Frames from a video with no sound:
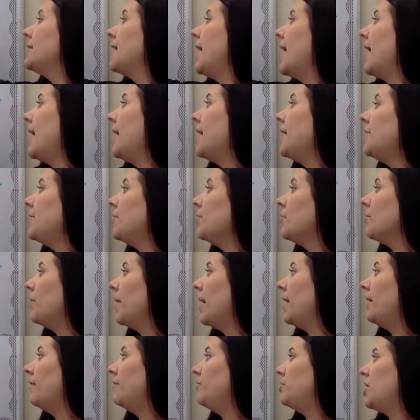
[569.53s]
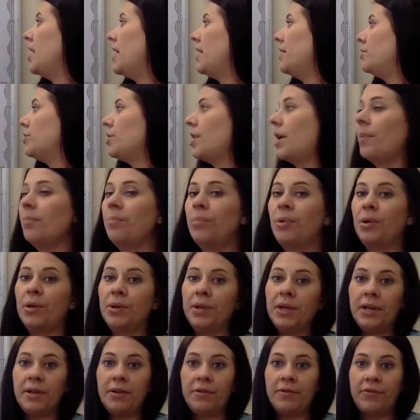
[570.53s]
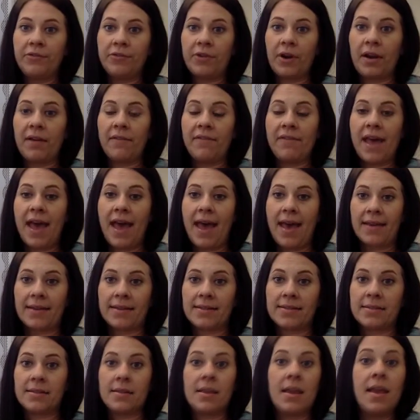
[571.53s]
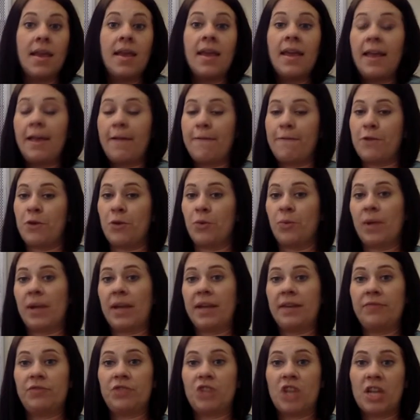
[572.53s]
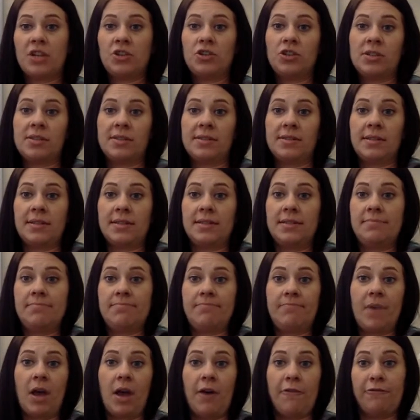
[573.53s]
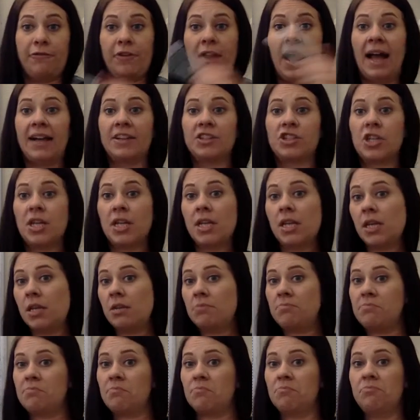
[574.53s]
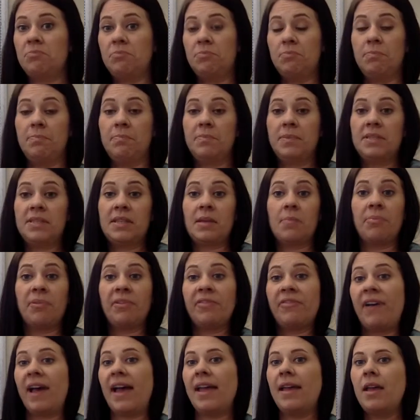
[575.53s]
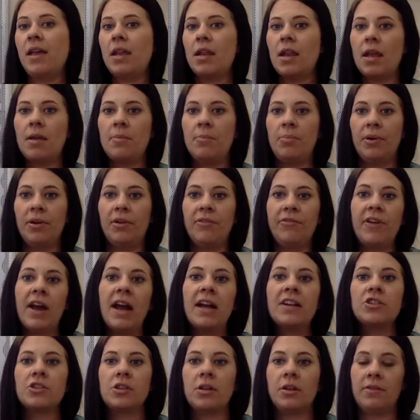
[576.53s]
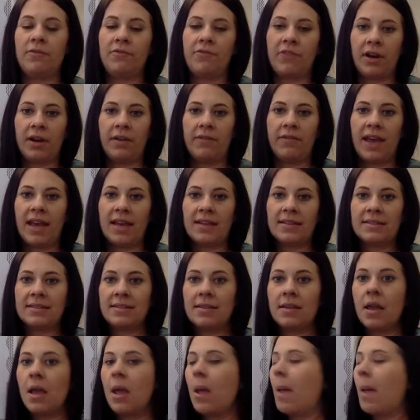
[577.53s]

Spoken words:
Take your rate of change and put it in front of X. If your rate of change is a fraction, simplify it and put a fraction in front of X.